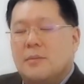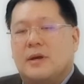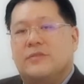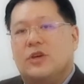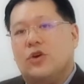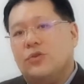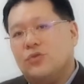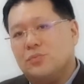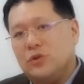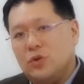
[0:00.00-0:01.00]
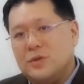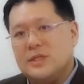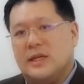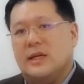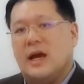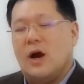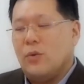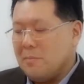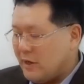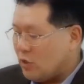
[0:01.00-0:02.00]
But if they're going through puberty,
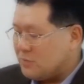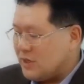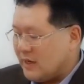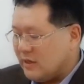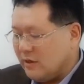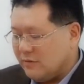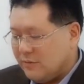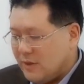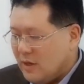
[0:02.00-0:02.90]
our main objective